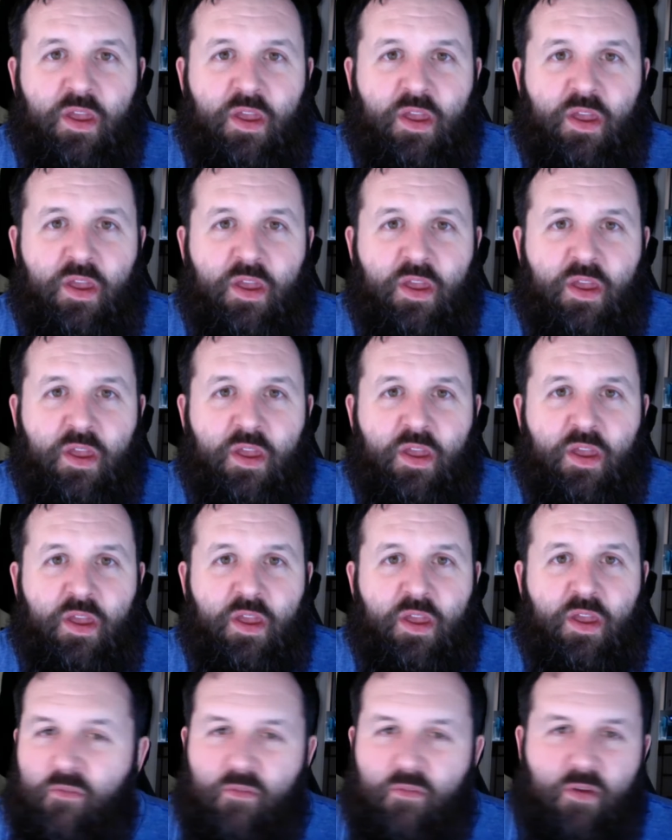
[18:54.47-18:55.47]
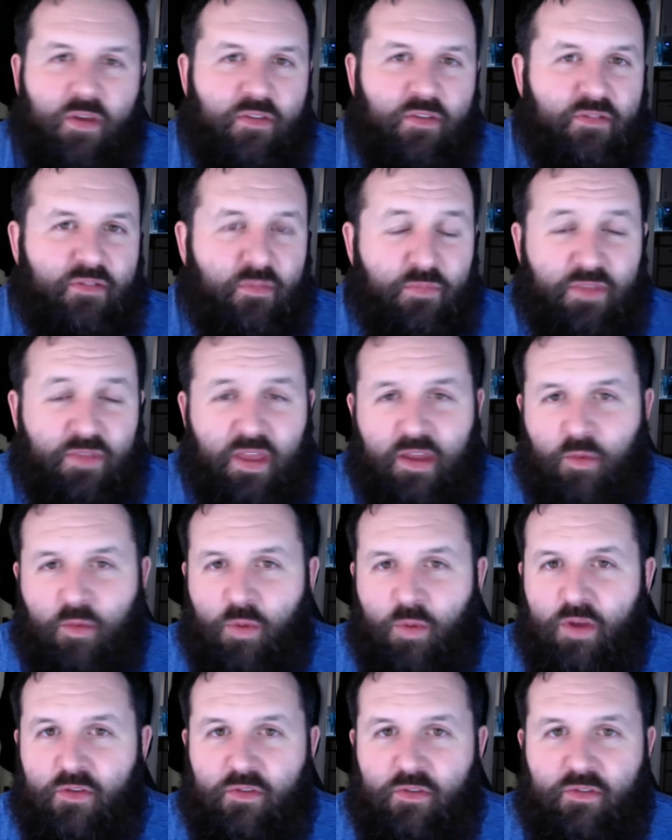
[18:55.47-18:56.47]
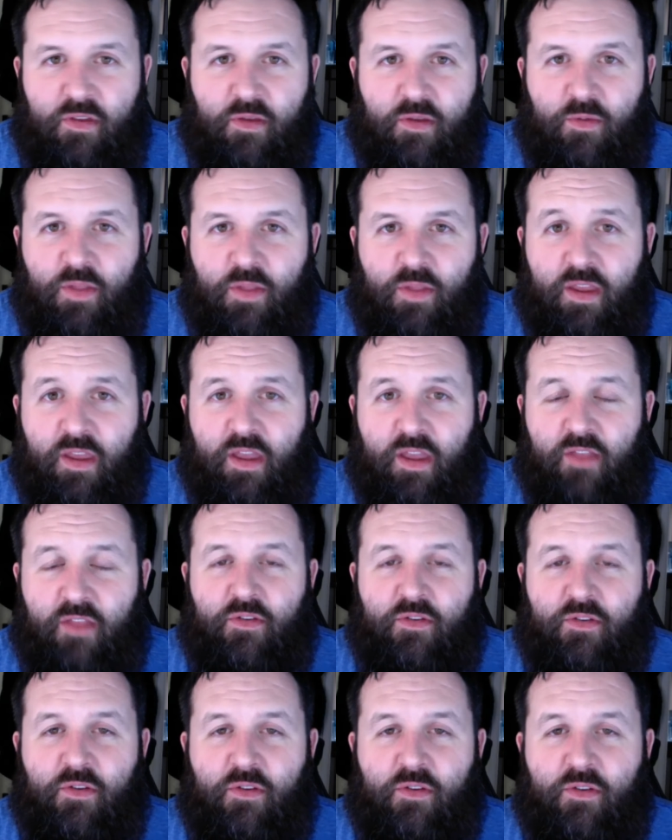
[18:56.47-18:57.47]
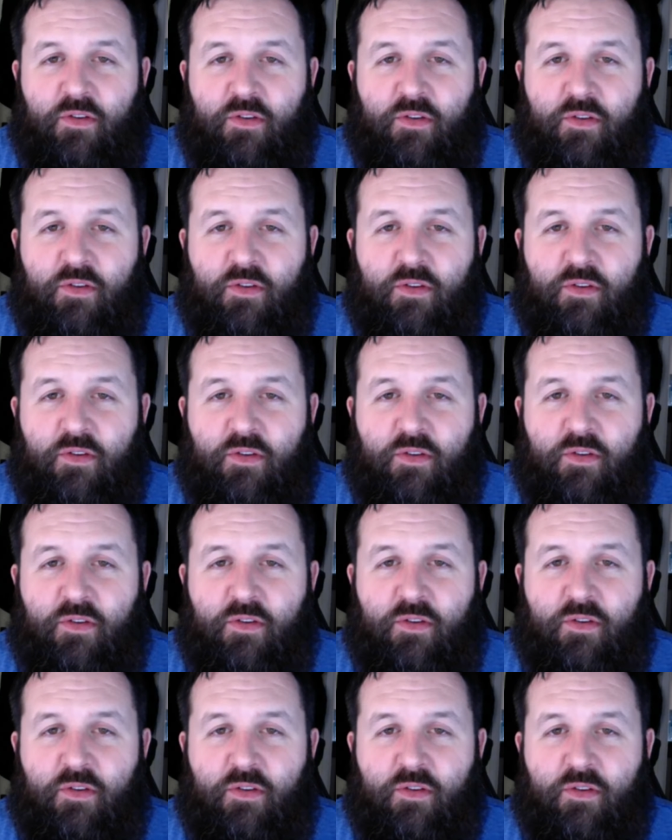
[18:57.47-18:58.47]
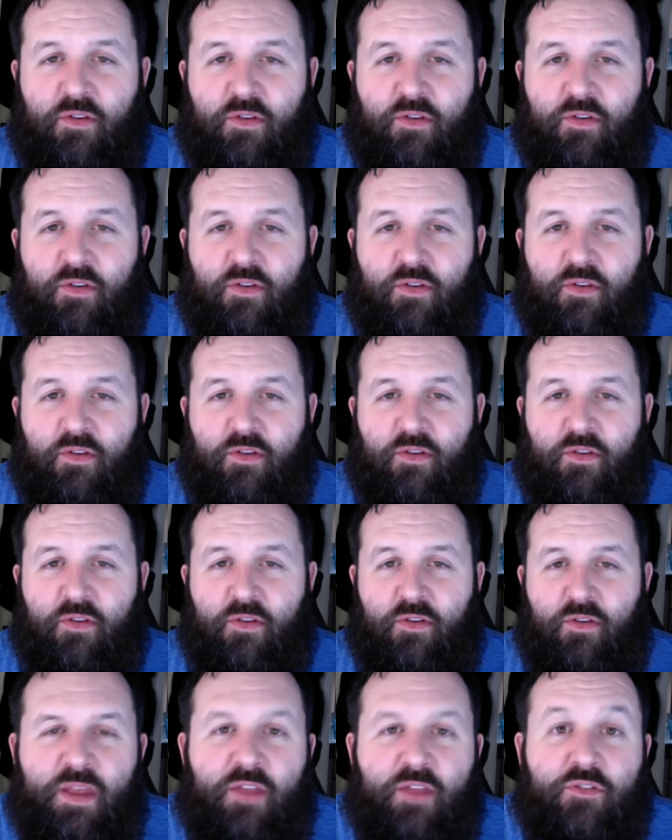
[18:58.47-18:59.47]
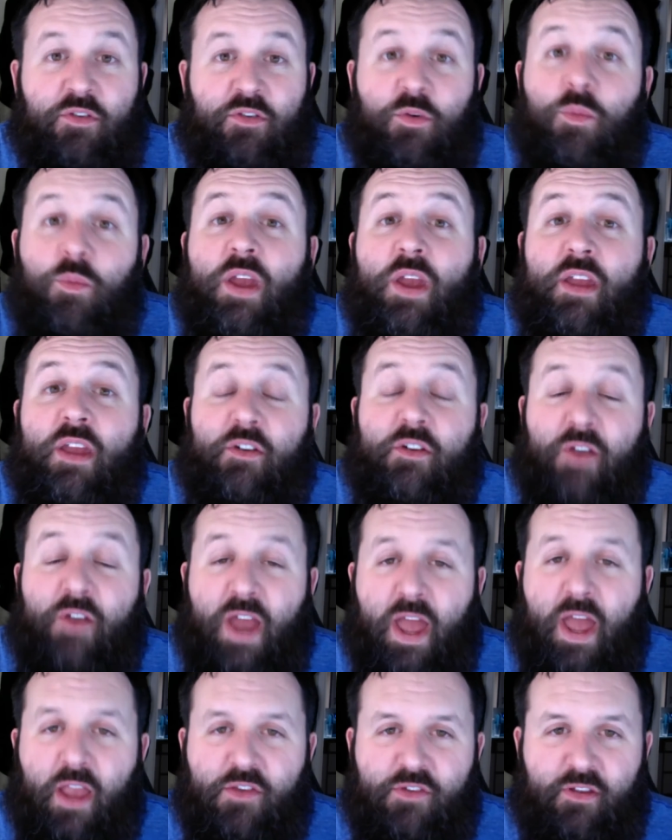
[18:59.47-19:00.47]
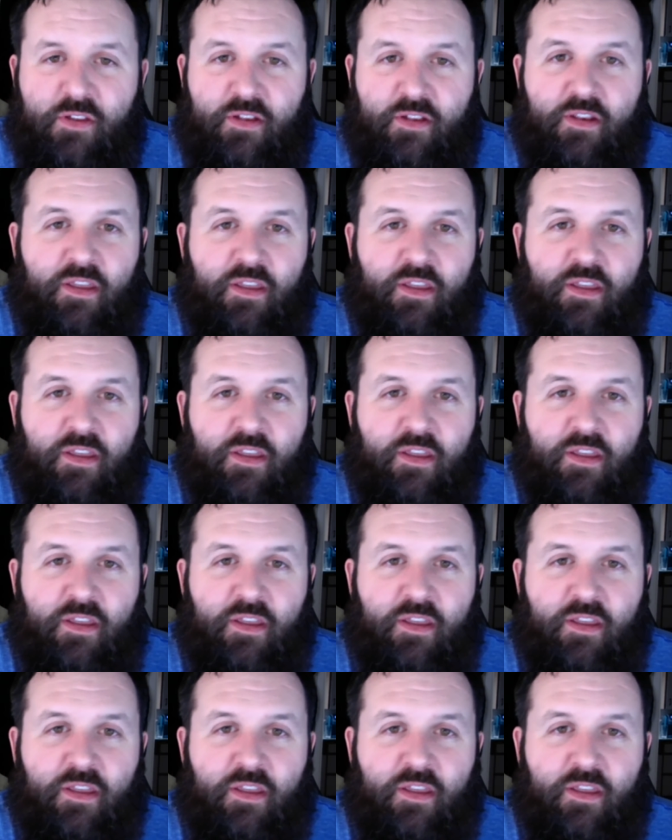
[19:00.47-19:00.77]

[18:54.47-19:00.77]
you have some tech questions that you like answered, it's meant to be a two-way interaction,